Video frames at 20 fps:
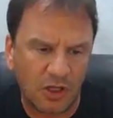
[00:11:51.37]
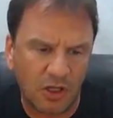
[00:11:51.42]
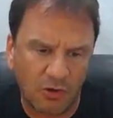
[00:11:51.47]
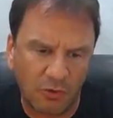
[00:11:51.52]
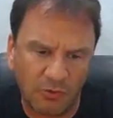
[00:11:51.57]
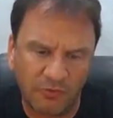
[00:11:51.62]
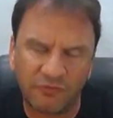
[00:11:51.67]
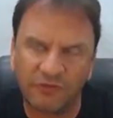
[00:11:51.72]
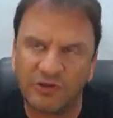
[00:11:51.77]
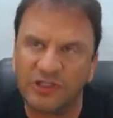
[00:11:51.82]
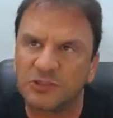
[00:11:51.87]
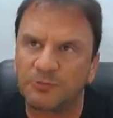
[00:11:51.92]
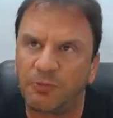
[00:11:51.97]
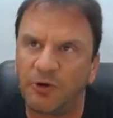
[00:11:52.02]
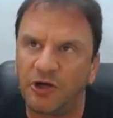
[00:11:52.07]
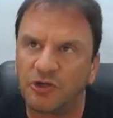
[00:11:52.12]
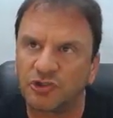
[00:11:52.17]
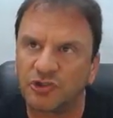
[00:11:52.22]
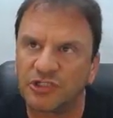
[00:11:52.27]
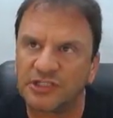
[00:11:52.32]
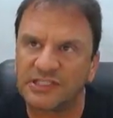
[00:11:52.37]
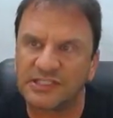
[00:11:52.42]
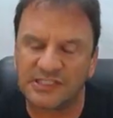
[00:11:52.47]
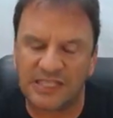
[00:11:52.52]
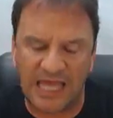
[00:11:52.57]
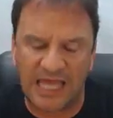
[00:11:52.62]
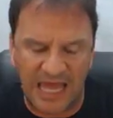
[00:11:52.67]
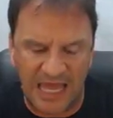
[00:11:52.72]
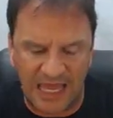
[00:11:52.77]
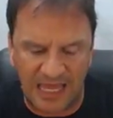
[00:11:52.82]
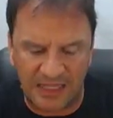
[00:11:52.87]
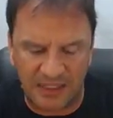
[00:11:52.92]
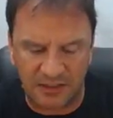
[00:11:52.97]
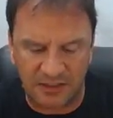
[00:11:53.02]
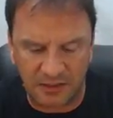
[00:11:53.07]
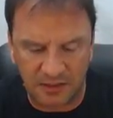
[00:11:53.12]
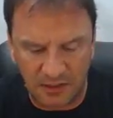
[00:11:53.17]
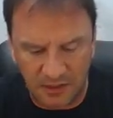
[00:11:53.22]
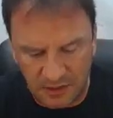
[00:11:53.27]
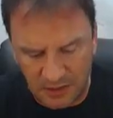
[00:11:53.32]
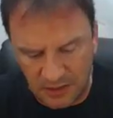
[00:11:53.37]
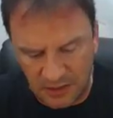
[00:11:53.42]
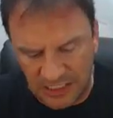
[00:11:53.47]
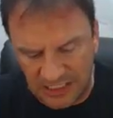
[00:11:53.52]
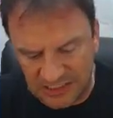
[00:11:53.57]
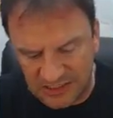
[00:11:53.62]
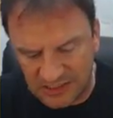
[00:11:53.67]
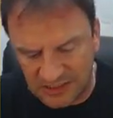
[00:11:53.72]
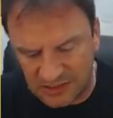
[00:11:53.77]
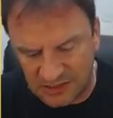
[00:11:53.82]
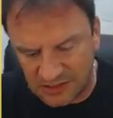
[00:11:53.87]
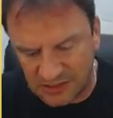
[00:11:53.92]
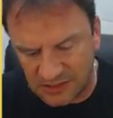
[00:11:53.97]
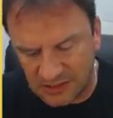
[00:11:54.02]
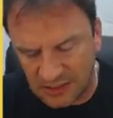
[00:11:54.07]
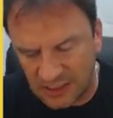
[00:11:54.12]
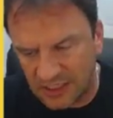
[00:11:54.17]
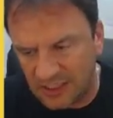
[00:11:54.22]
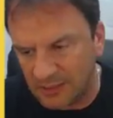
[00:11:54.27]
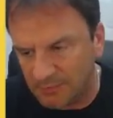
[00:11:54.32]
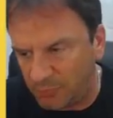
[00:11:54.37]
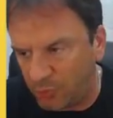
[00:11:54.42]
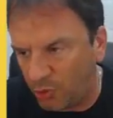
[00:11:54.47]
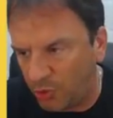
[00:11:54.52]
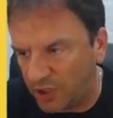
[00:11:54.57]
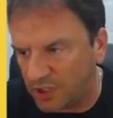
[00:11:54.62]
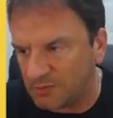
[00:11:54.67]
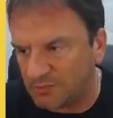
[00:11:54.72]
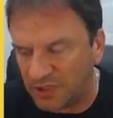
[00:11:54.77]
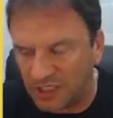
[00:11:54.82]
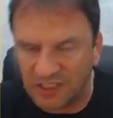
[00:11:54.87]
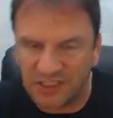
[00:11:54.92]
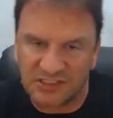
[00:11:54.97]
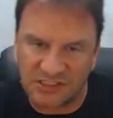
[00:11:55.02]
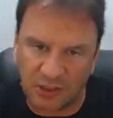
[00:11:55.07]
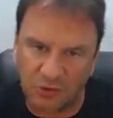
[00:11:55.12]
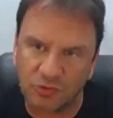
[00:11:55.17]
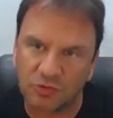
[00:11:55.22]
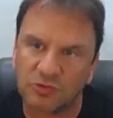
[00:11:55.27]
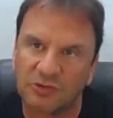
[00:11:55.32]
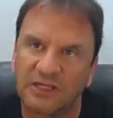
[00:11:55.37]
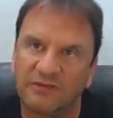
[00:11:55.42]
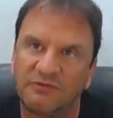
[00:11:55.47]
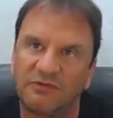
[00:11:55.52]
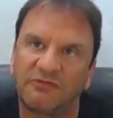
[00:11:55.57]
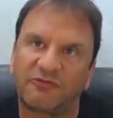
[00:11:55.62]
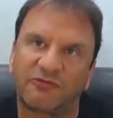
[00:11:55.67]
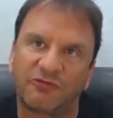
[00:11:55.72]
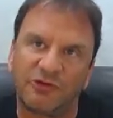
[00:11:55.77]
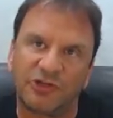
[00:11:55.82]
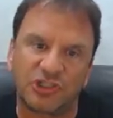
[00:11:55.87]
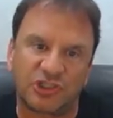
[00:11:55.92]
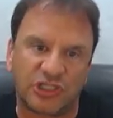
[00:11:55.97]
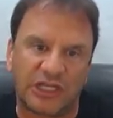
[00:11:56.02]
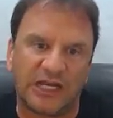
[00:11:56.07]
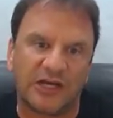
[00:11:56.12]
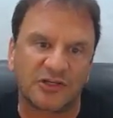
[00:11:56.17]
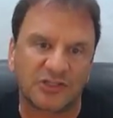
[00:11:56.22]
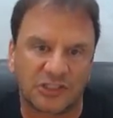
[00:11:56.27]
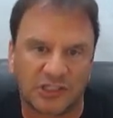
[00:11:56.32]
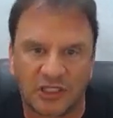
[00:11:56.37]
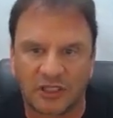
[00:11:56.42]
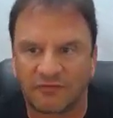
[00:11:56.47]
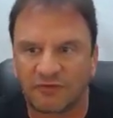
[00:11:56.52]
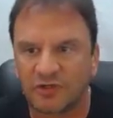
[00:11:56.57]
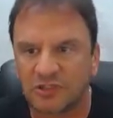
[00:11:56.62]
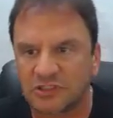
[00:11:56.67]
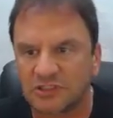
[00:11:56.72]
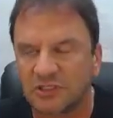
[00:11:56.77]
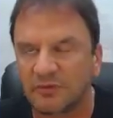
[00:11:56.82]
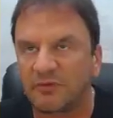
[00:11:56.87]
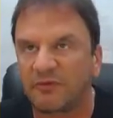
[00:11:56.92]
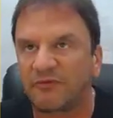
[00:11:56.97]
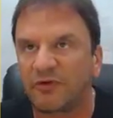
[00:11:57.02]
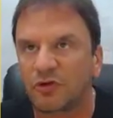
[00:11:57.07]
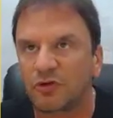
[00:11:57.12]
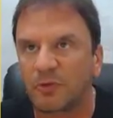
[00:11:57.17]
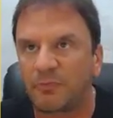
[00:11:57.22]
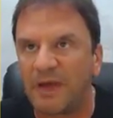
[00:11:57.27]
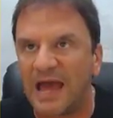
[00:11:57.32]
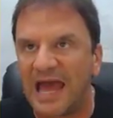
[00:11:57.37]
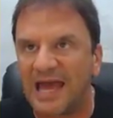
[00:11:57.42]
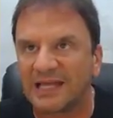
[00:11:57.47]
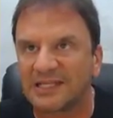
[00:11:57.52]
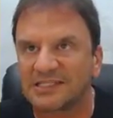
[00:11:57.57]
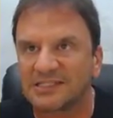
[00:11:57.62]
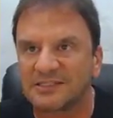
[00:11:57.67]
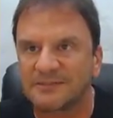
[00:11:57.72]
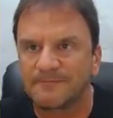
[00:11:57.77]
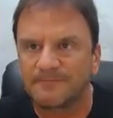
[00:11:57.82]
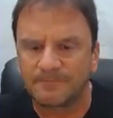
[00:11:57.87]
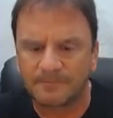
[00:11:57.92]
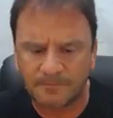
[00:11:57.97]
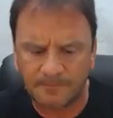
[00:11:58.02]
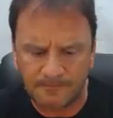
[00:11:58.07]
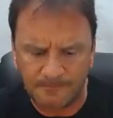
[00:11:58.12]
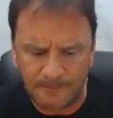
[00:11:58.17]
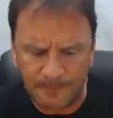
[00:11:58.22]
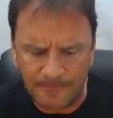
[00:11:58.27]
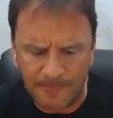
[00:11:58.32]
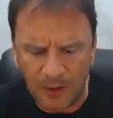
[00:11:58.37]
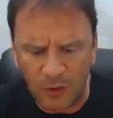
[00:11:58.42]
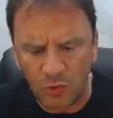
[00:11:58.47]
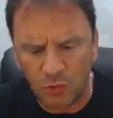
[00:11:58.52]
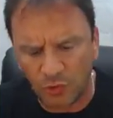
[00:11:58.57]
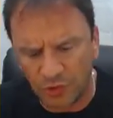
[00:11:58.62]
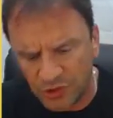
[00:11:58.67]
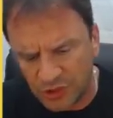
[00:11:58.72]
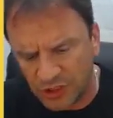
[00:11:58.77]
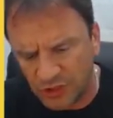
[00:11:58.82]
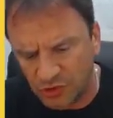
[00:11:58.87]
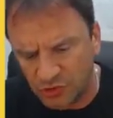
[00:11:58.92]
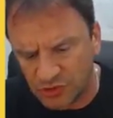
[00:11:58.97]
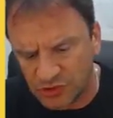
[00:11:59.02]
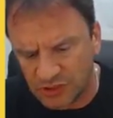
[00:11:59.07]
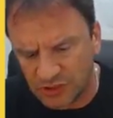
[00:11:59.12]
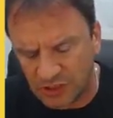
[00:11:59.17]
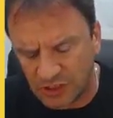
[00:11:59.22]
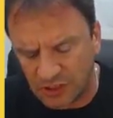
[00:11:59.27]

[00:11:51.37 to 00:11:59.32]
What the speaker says: over each purchase, and it's important because those will give you free shares in some of our other packs where you could use it